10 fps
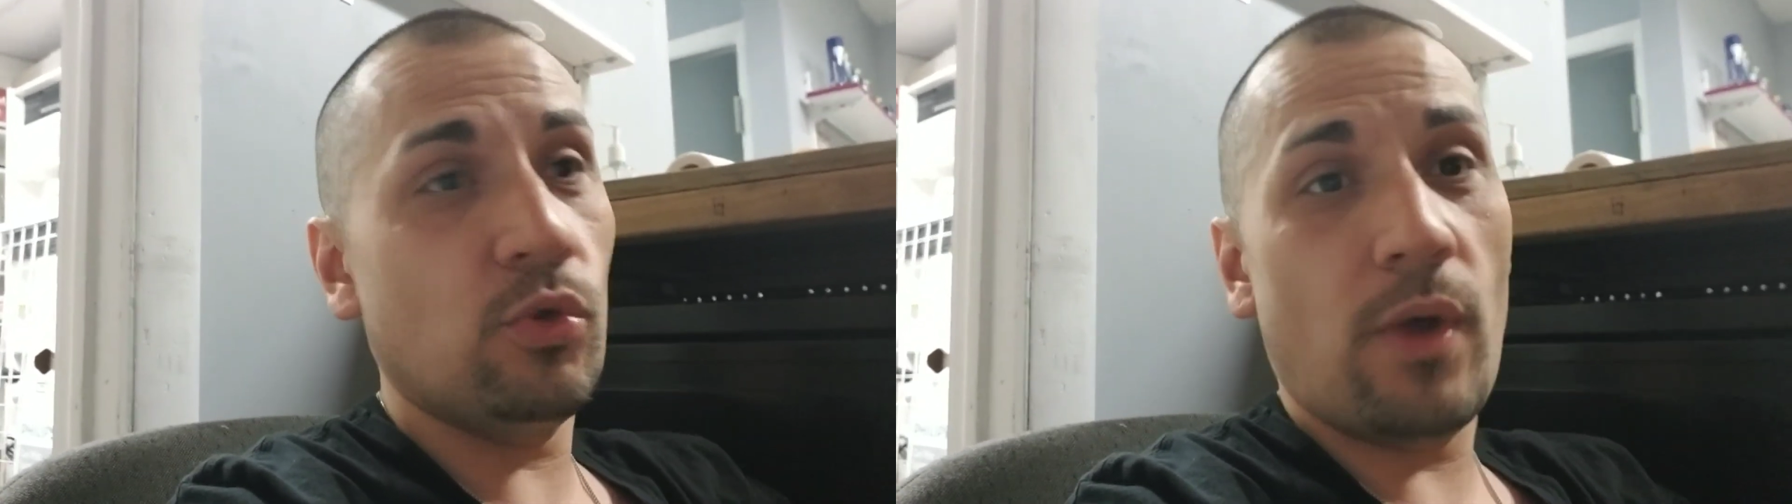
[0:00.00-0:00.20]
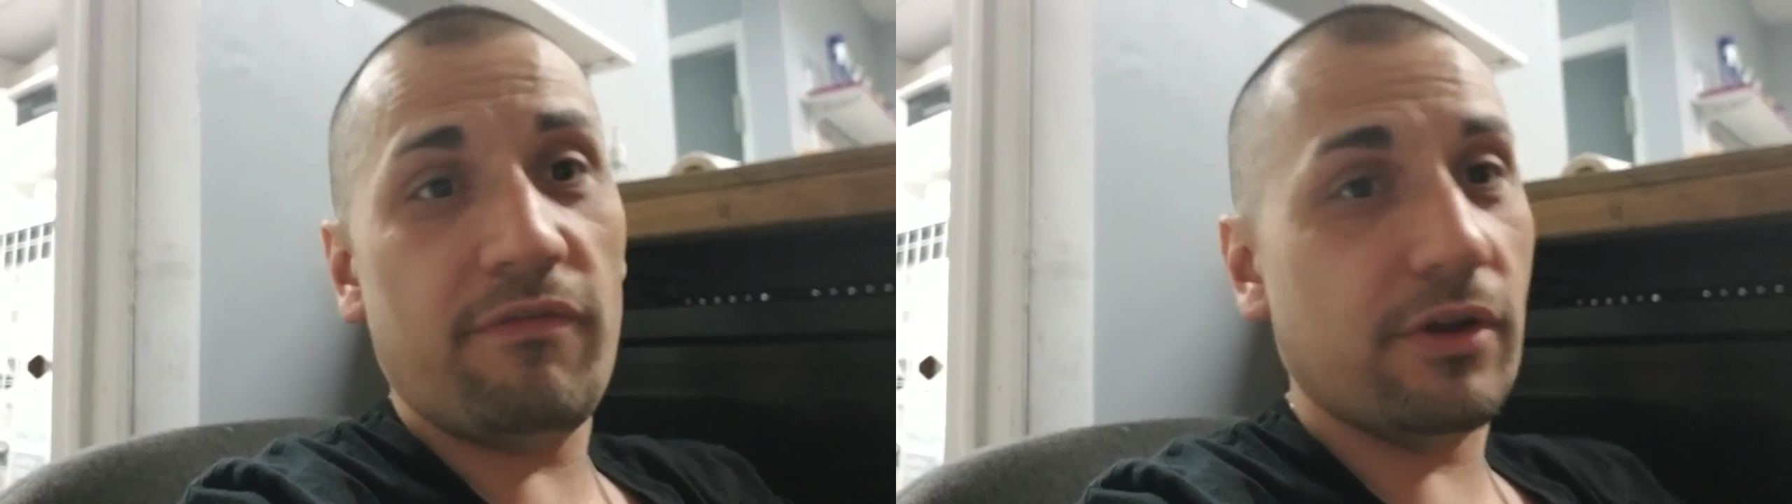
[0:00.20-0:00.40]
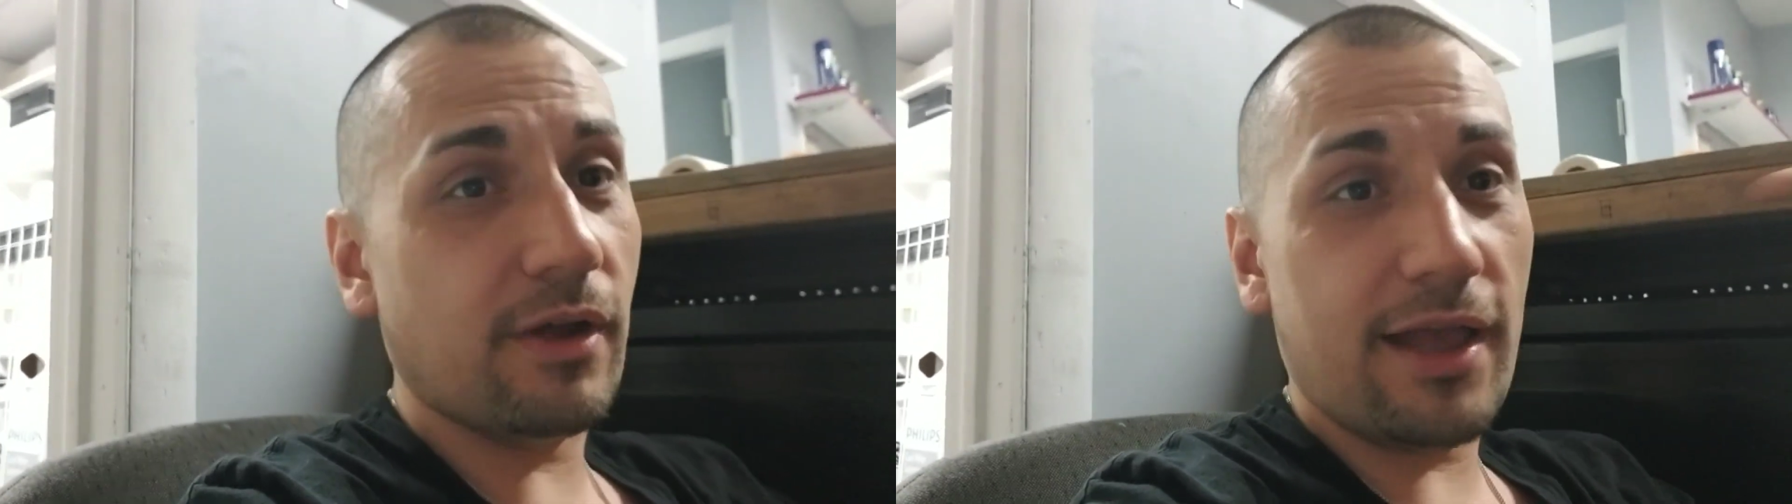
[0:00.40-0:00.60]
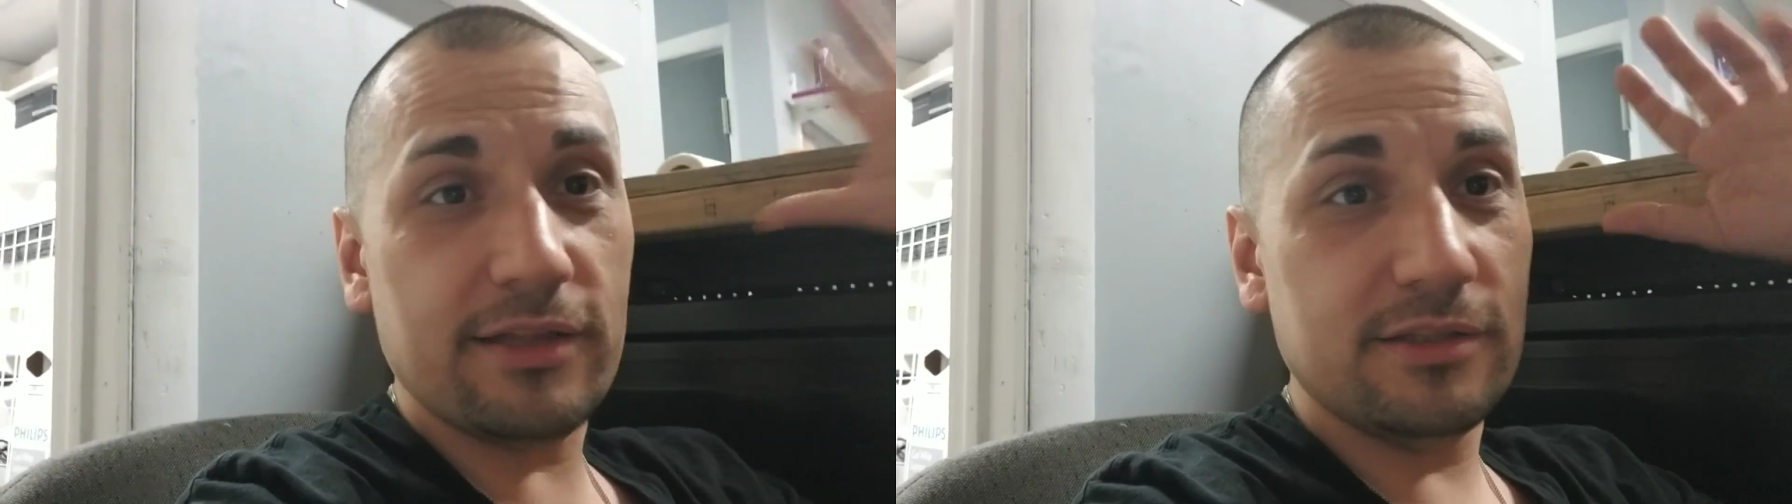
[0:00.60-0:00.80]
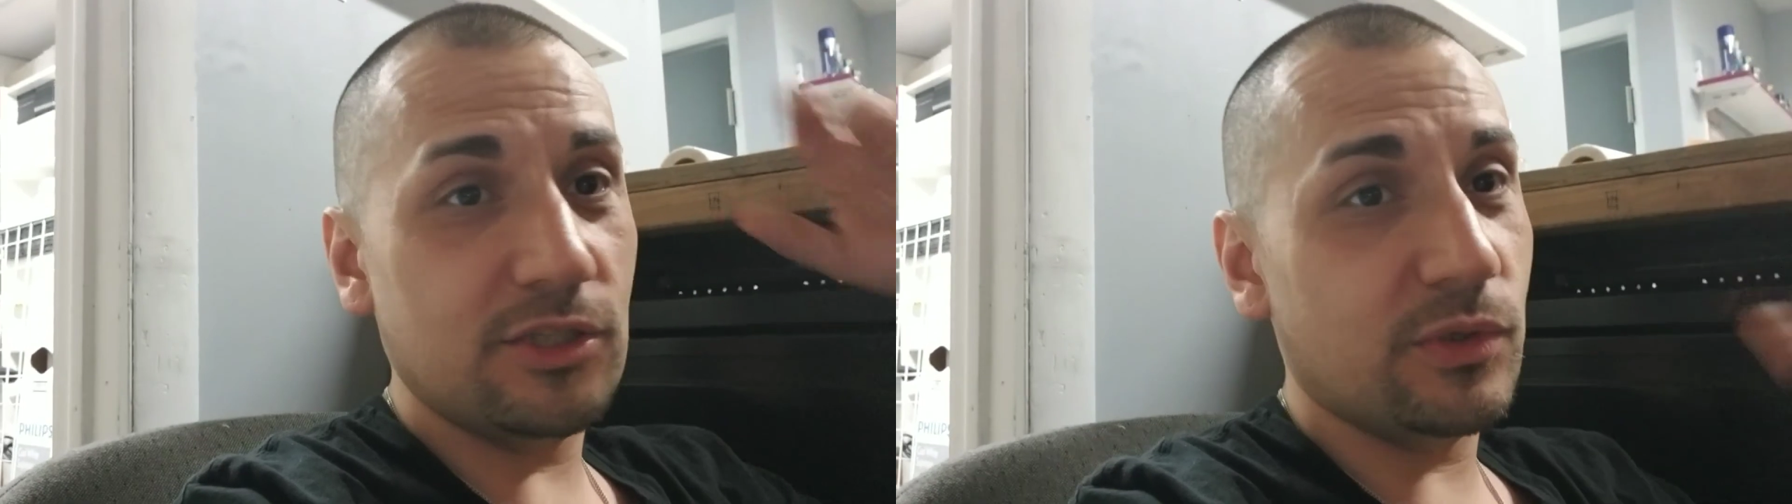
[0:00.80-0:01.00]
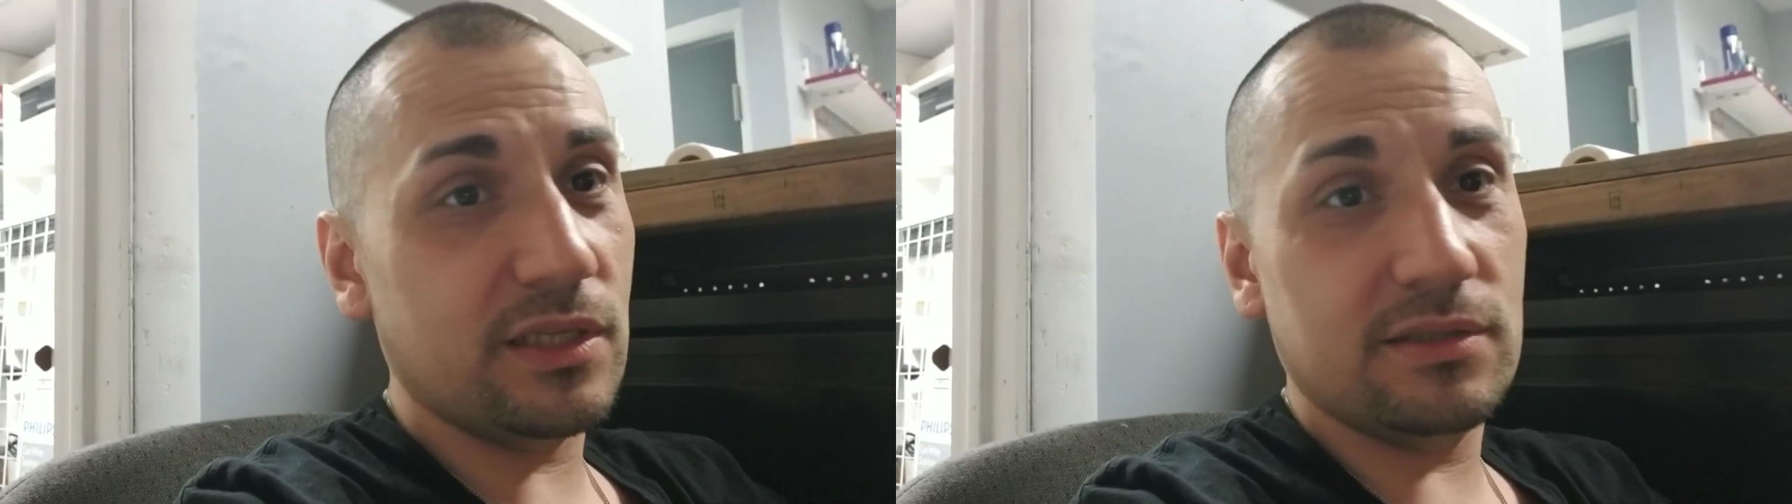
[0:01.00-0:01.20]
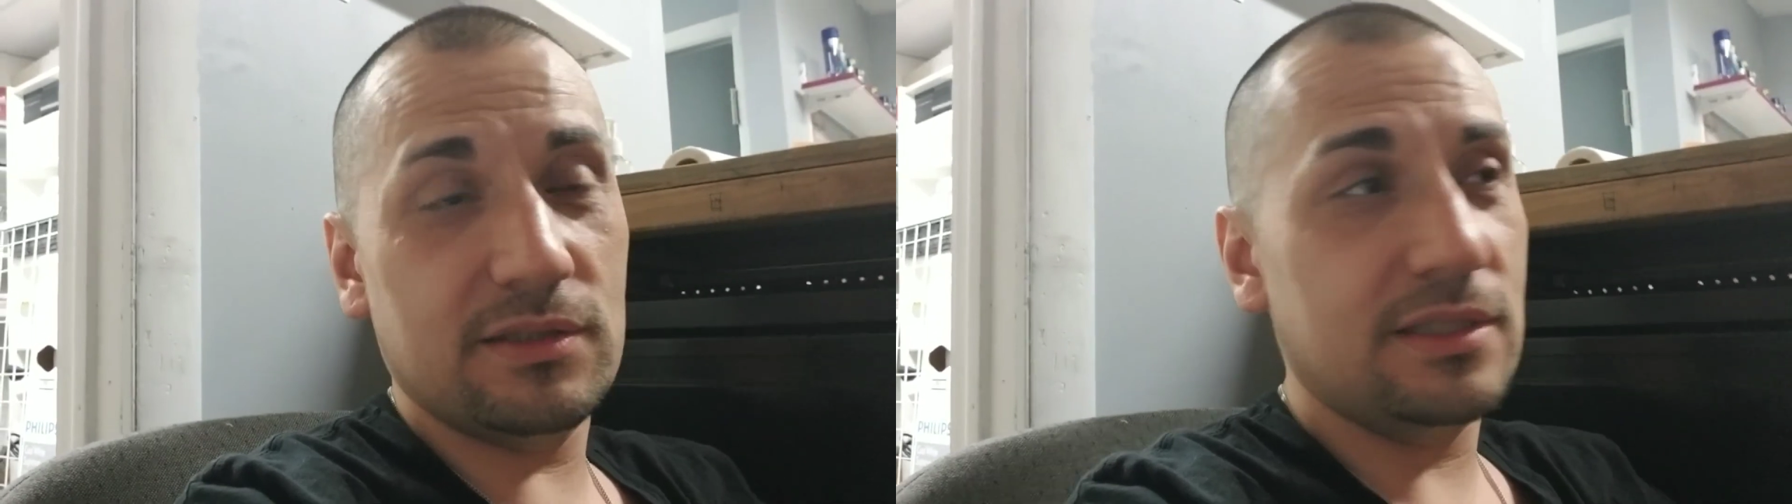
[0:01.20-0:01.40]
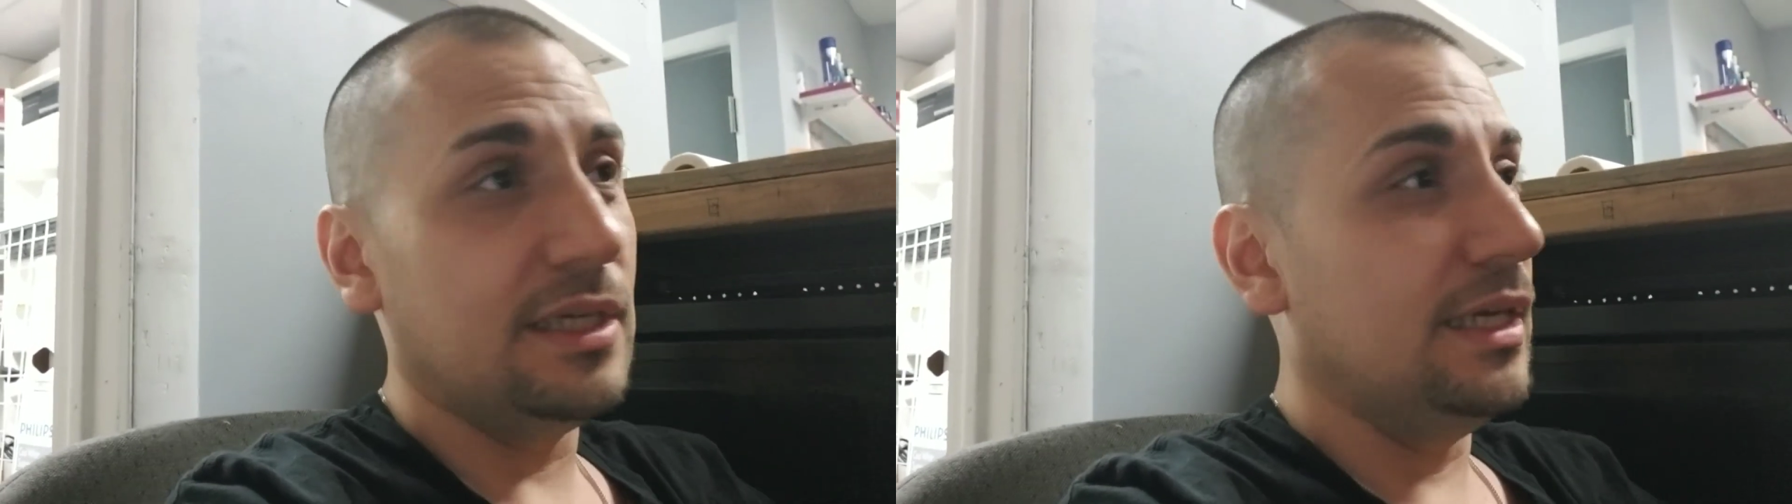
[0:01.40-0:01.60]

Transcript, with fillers: whoever I, you can